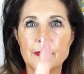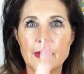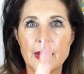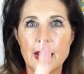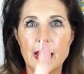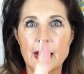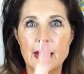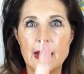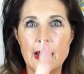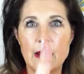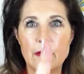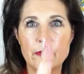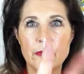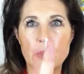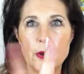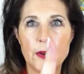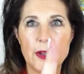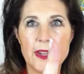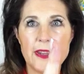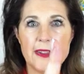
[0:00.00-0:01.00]
And now
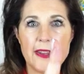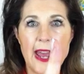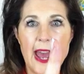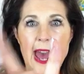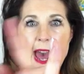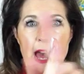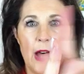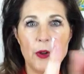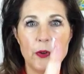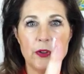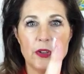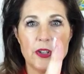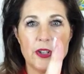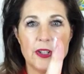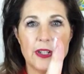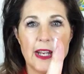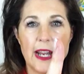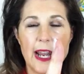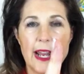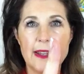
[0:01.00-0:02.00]
focus out
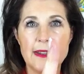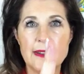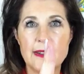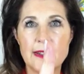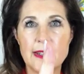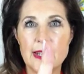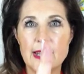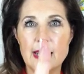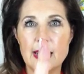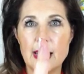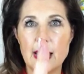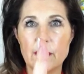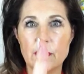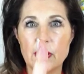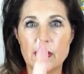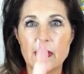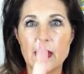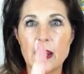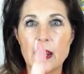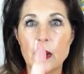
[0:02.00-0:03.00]
and see
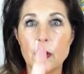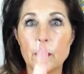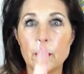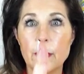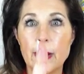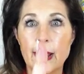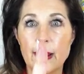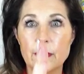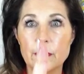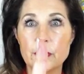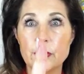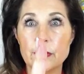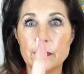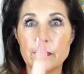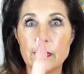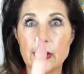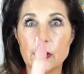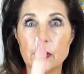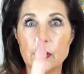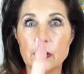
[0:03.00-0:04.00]
everything around your
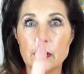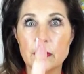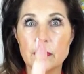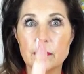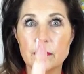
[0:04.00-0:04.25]
finger.